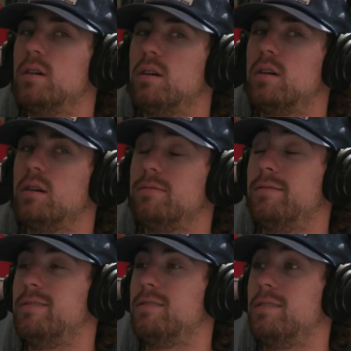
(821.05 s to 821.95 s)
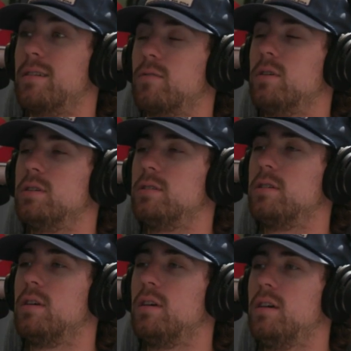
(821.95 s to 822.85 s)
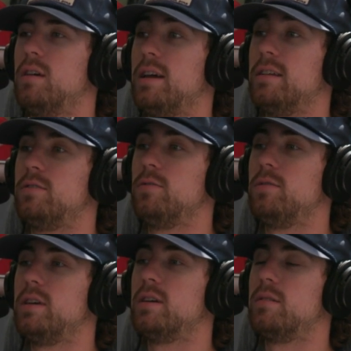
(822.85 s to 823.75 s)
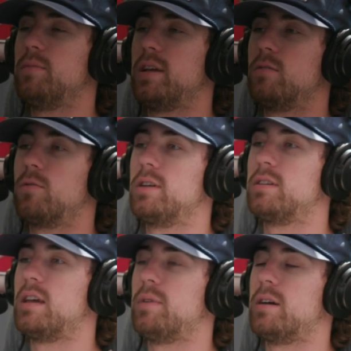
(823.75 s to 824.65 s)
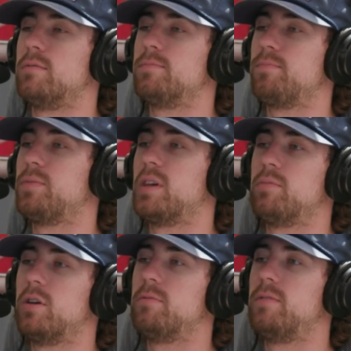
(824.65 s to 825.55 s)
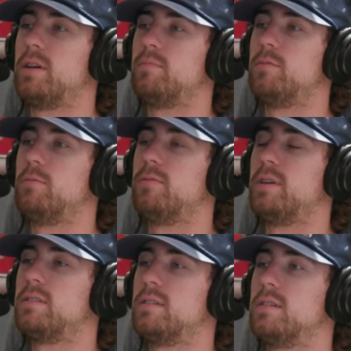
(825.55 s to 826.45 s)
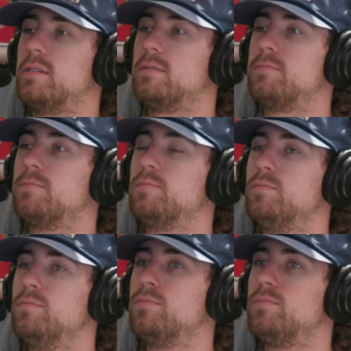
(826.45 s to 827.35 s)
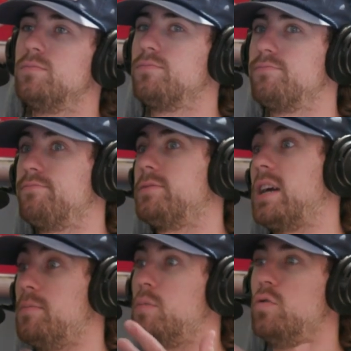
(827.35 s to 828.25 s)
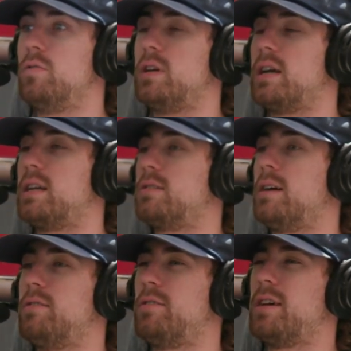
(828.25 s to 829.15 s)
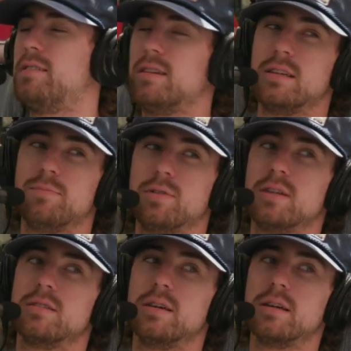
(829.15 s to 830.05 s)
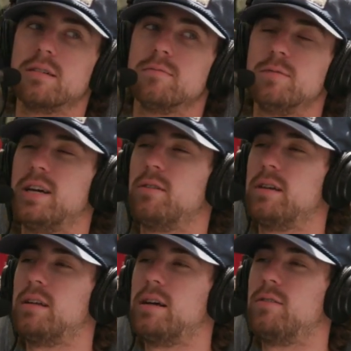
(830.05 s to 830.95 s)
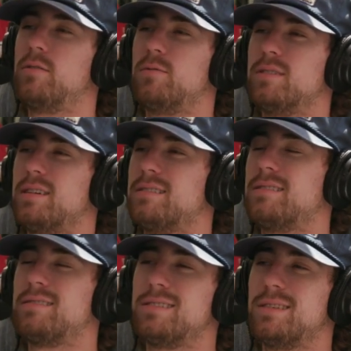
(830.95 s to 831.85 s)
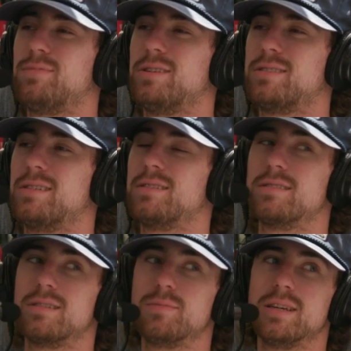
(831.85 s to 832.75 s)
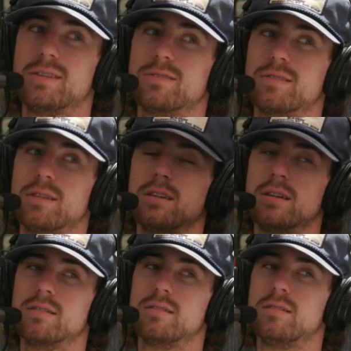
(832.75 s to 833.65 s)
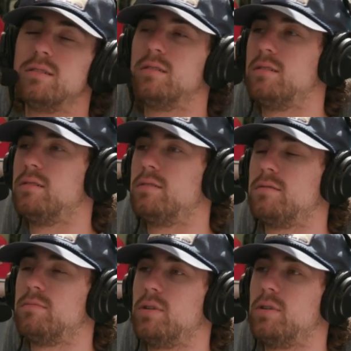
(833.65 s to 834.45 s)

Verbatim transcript: Uh, a lot of questions. And two, the uh, Mandalorian came out. Yeah. That Boba Fett, Boba Fett uh, kind of movie, I guess, yeah. they're having on that Disney Plus thing. Yeah. Which I don't get. I don't know what like, the Disney the Plus streaming. thing is going to be interesting. Yeah. It's streaming.